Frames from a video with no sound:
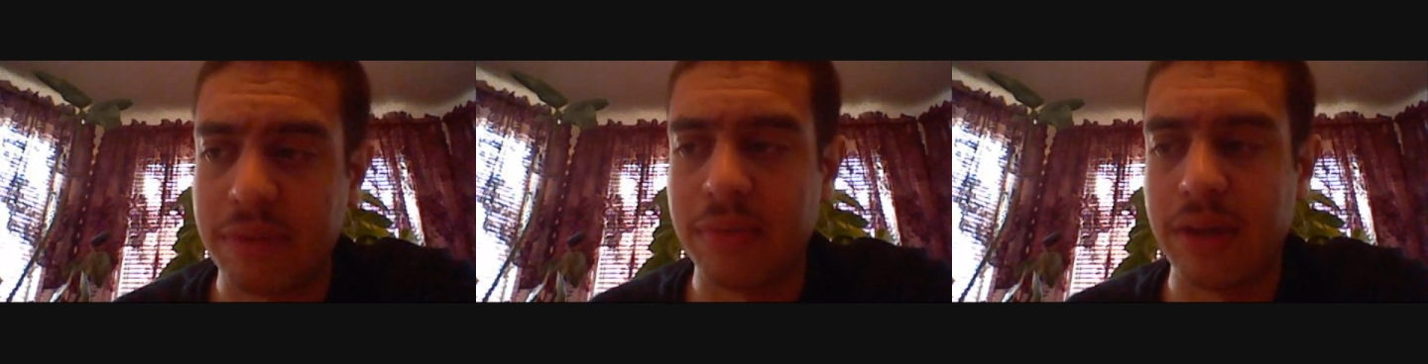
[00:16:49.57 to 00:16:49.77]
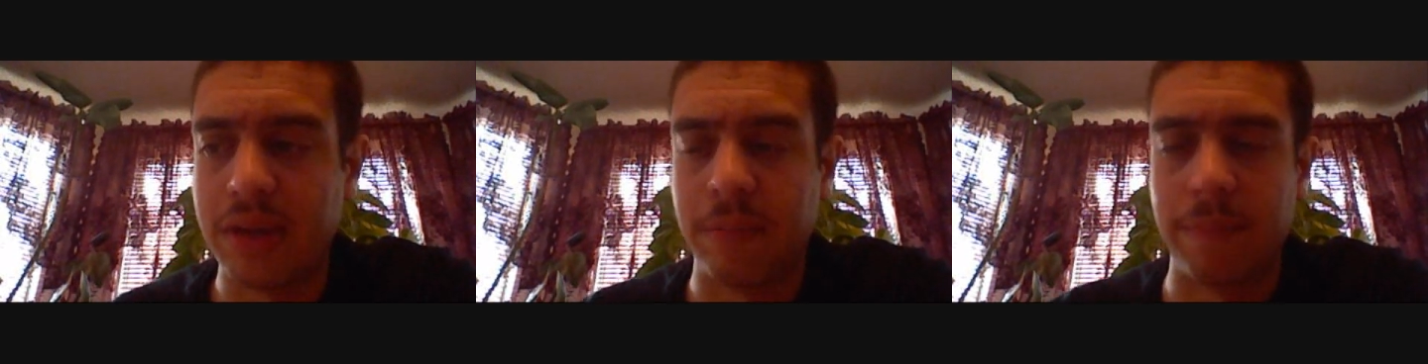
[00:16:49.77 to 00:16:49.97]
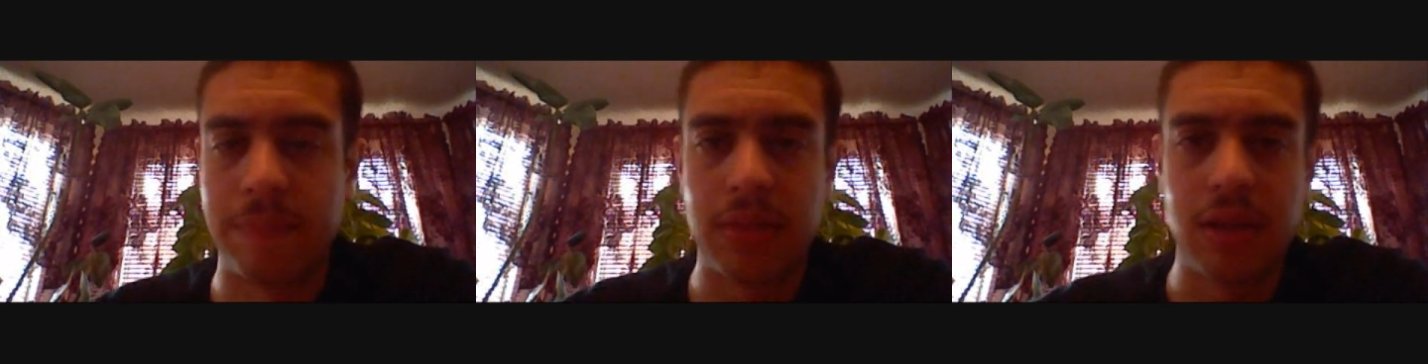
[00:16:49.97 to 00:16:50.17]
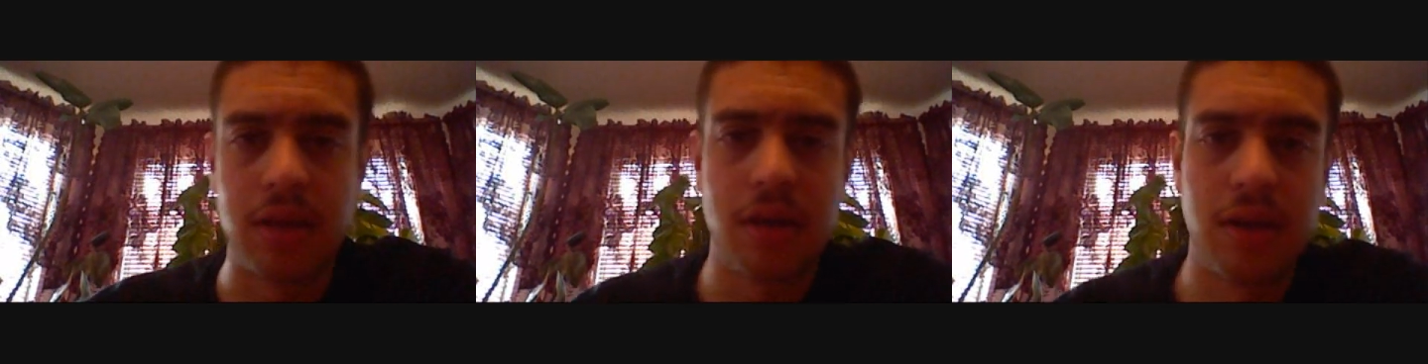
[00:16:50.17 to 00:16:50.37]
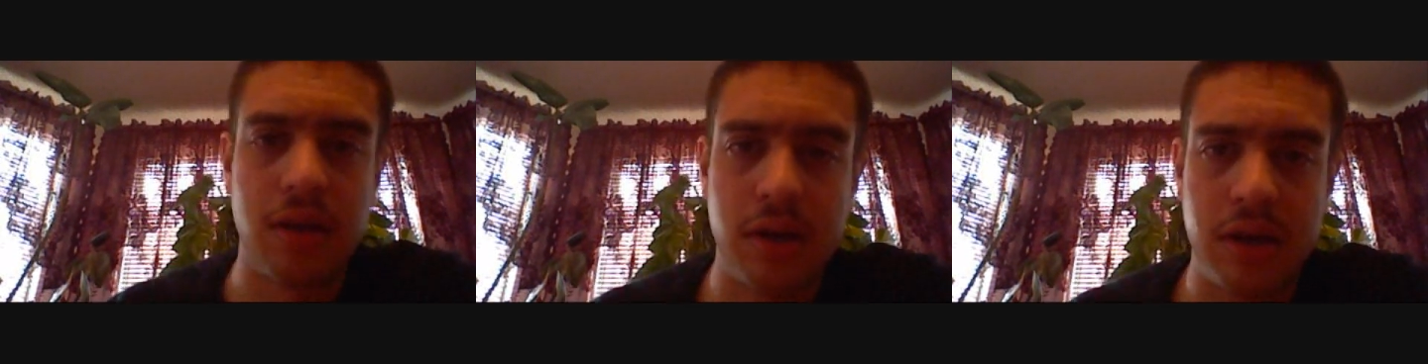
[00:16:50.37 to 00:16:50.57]
Houston
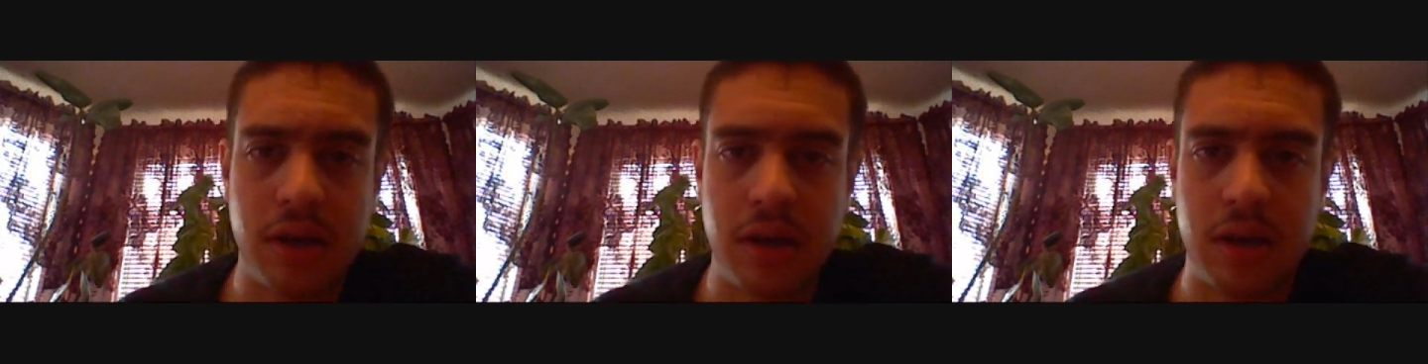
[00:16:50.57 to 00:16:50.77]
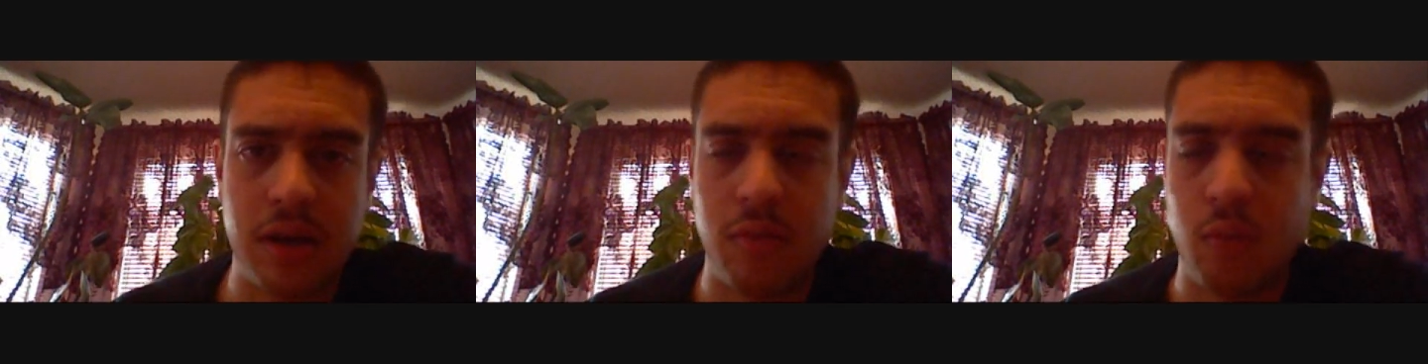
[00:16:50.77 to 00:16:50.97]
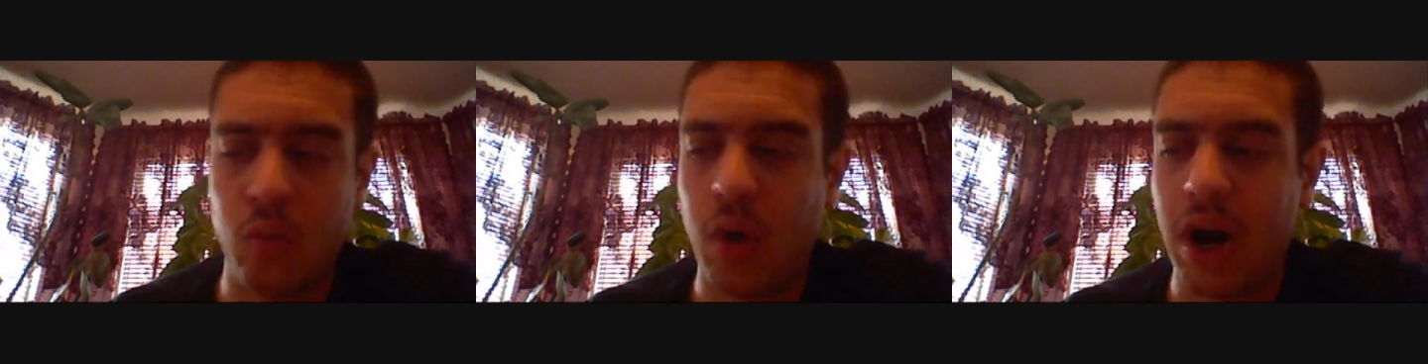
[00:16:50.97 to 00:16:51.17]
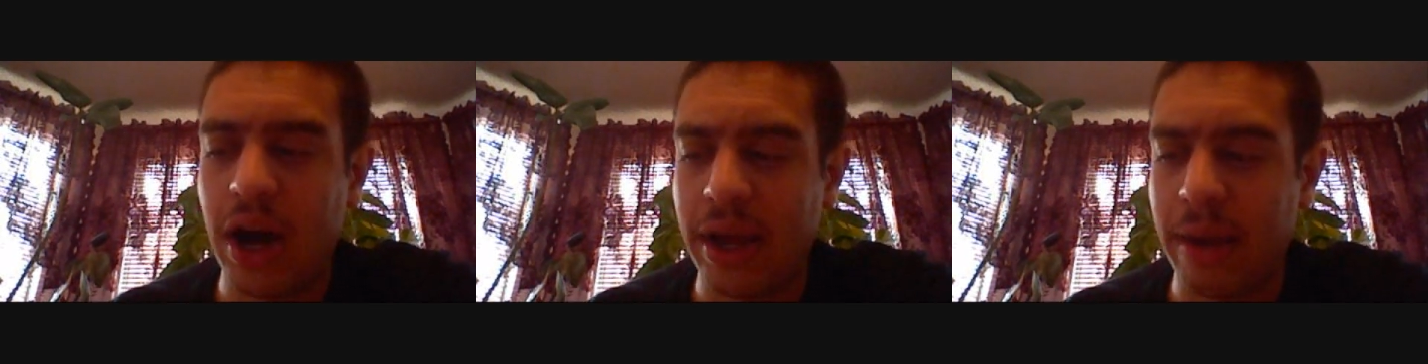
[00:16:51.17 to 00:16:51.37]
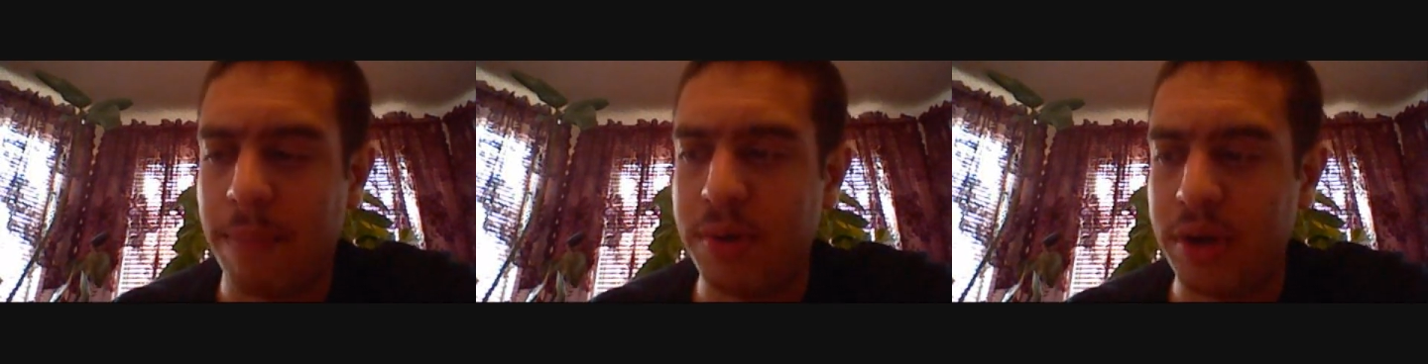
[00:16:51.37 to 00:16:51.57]
Astros. Now,
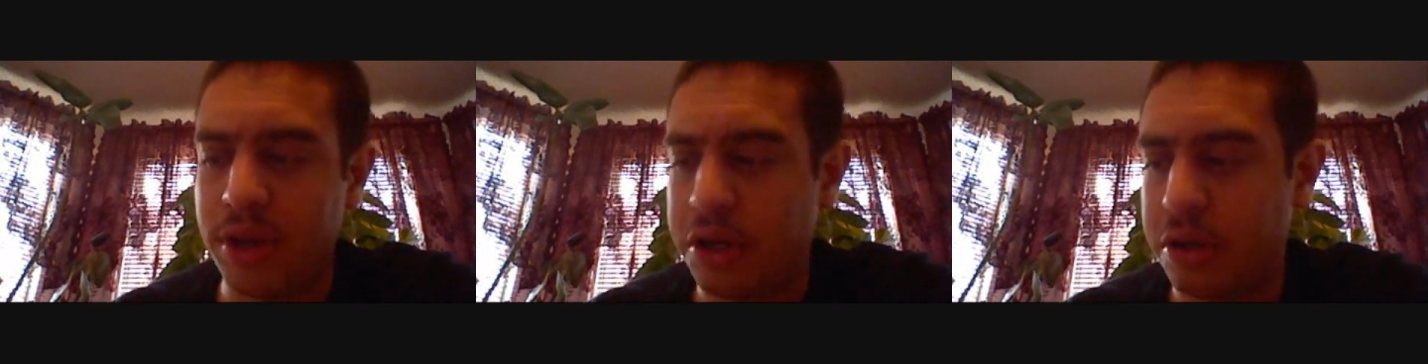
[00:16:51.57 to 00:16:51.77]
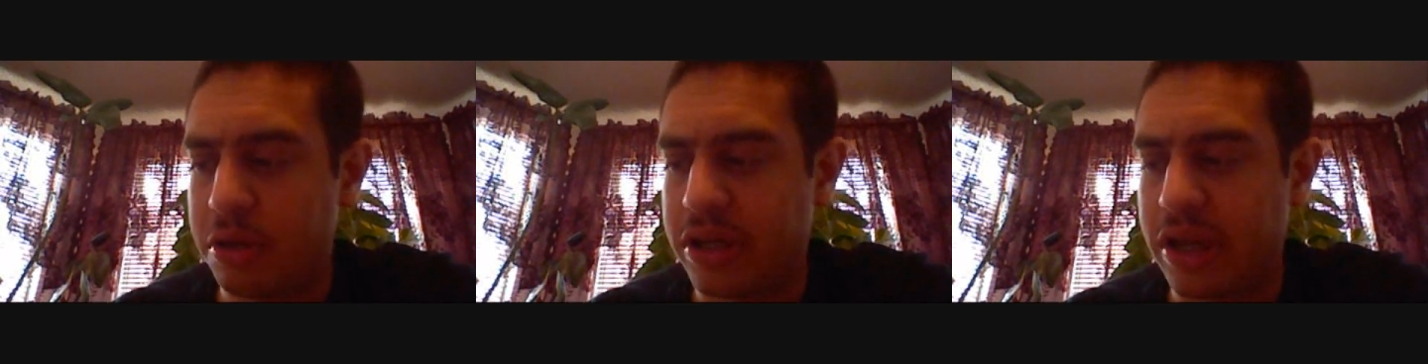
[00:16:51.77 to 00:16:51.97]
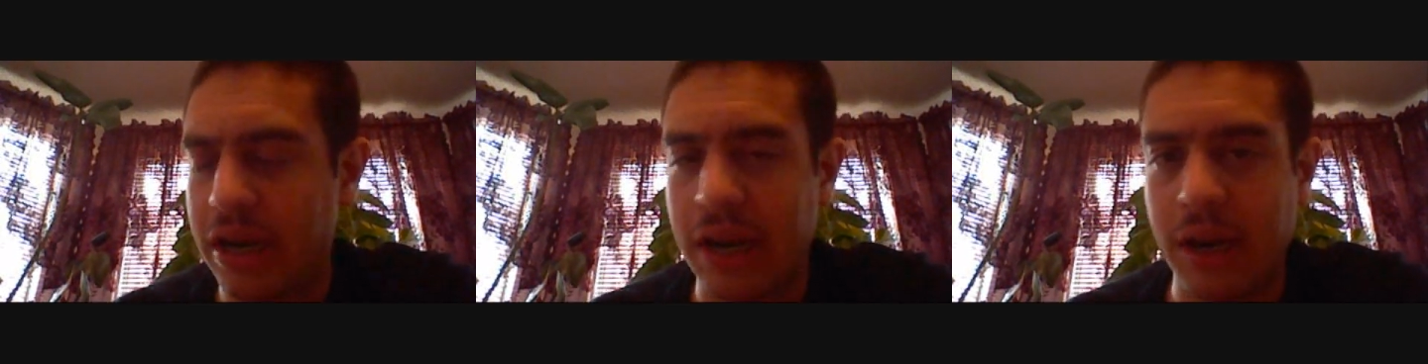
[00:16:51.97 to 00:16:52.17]
you're asking me